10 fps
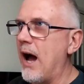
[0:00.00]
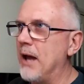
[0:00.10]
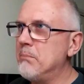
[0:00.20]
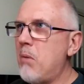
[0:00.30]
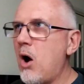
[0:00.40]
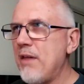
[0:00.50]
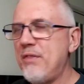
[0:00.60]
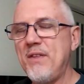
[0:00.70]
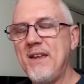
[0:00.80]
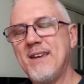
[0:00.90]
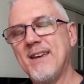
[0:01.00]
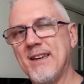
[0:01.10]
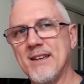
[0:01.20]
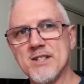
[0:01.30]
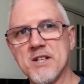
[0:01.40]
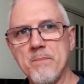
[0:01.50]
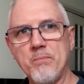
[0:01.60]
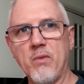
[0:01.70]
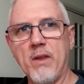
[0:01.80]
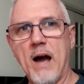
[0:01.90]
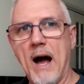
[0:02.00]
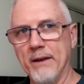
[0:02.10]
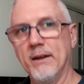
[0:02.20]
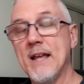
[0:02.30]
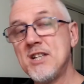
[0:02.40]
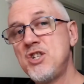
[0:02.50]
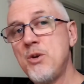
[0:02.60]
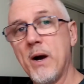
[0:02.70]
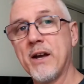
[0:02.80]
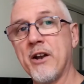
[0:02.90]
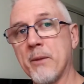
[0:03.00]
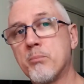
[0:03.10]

And my thinking is, unless you are going to